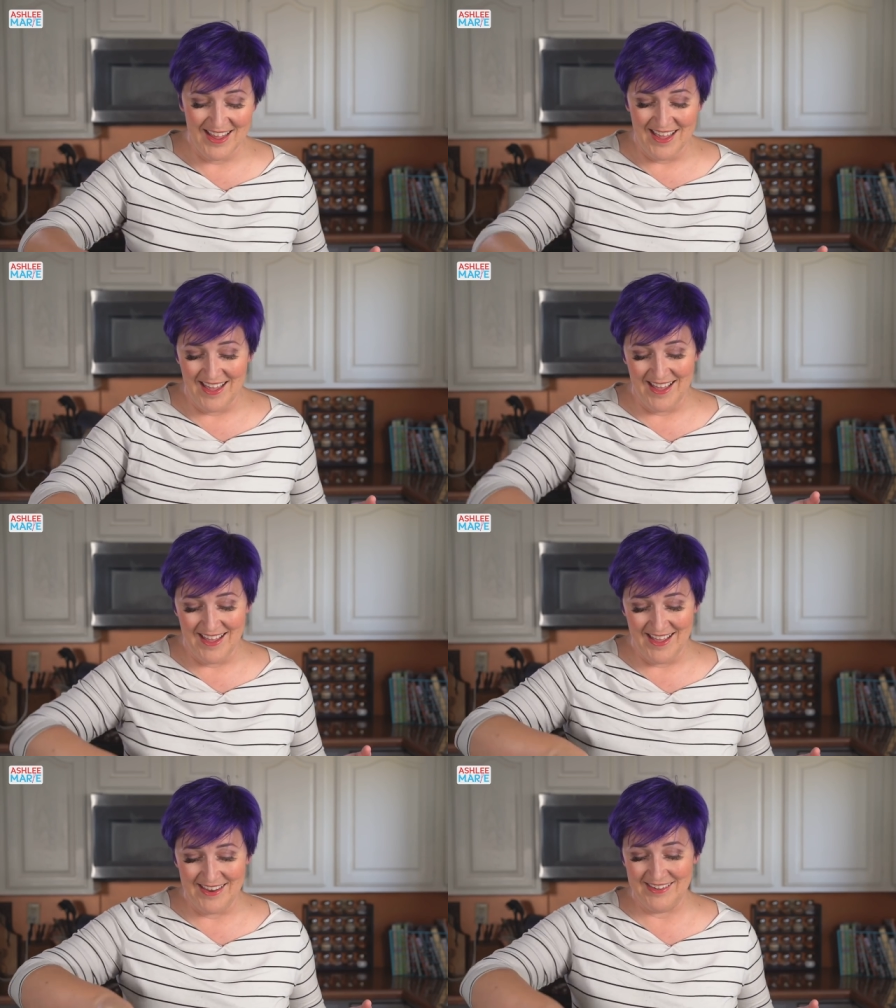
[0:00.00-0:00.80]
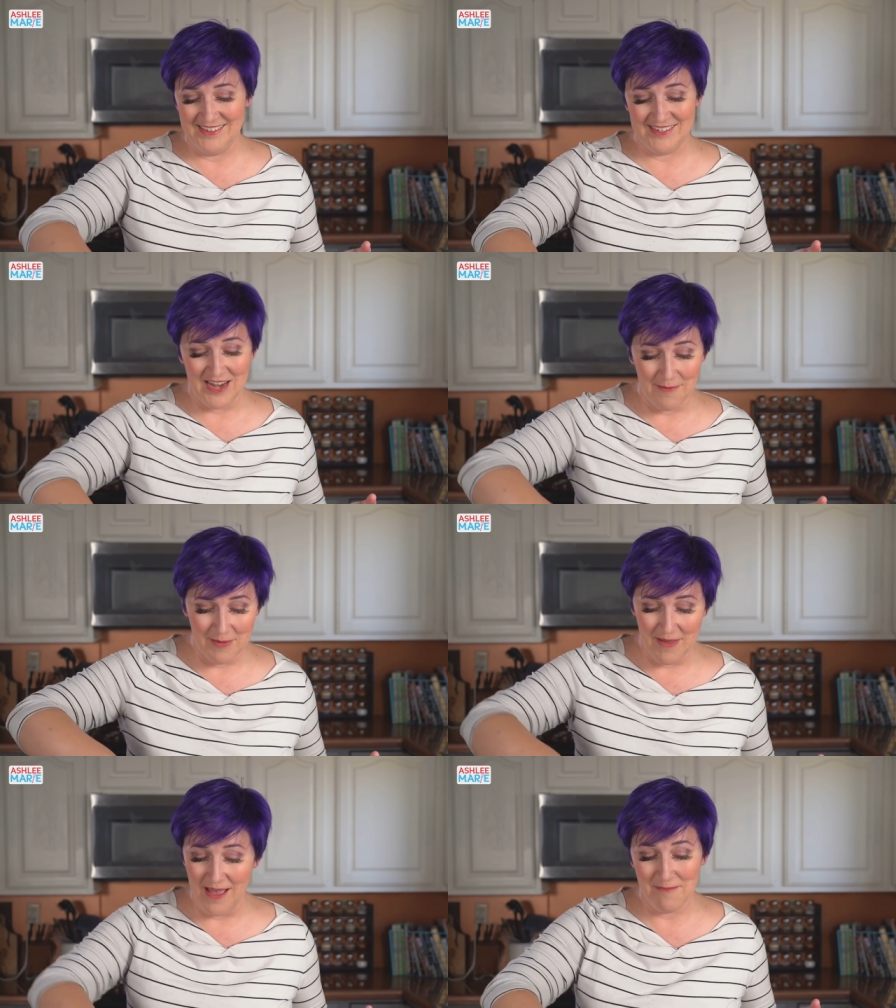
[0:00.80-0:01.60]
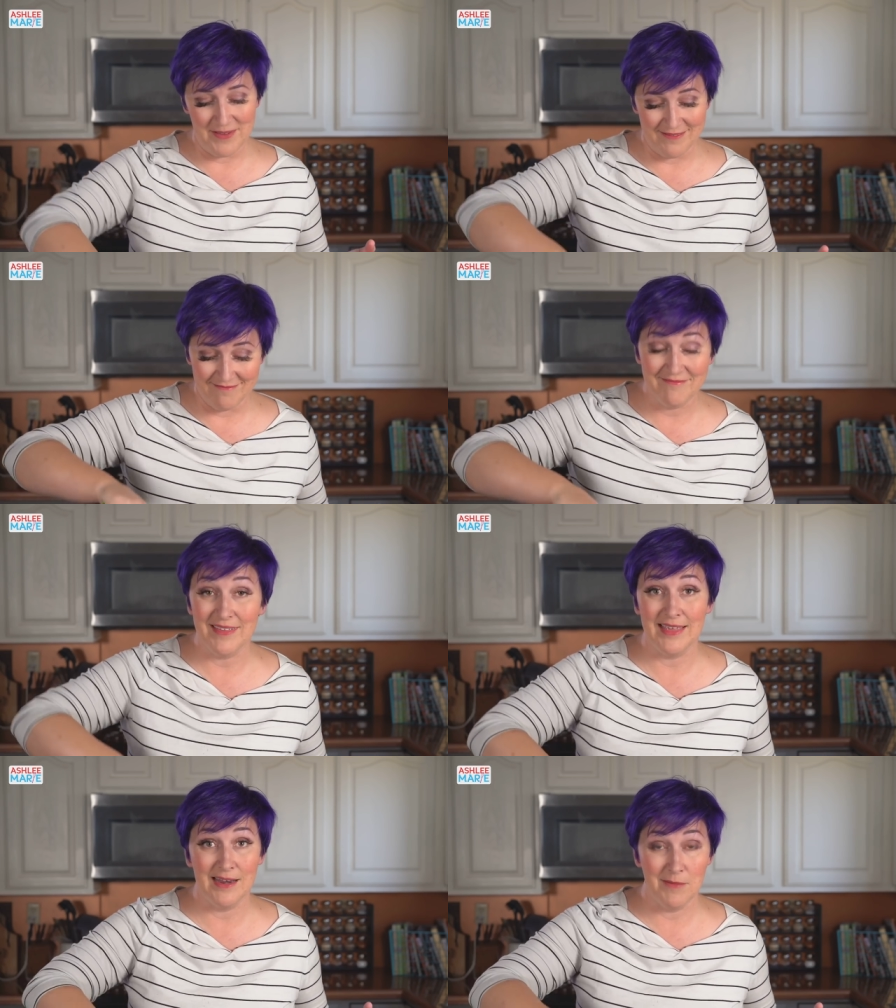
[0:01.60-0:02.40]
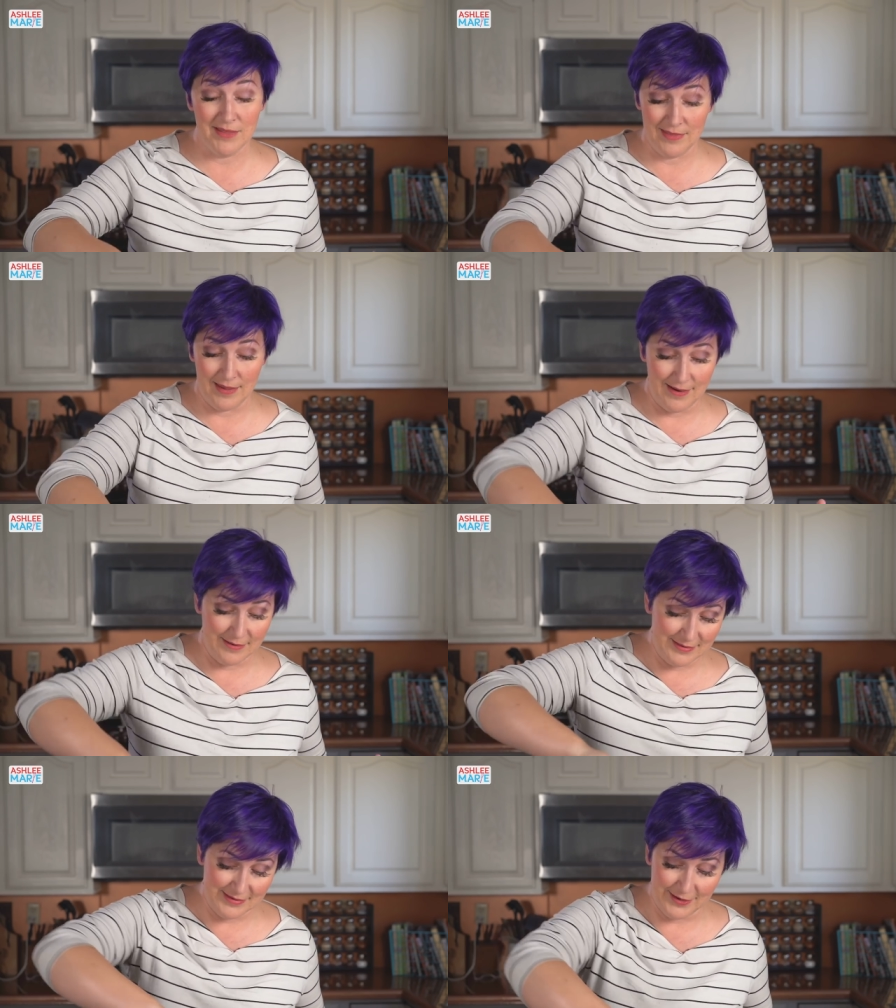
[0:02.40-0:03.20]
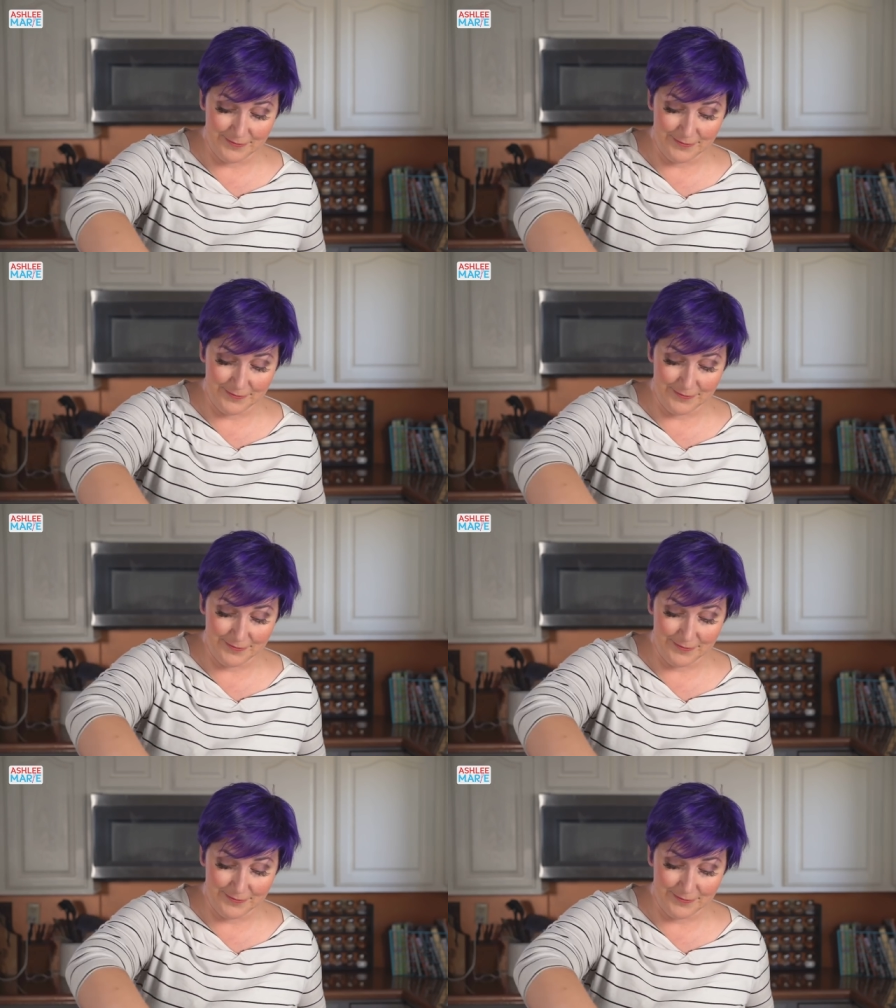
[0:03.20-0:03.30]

and chop them up and get them in there. So,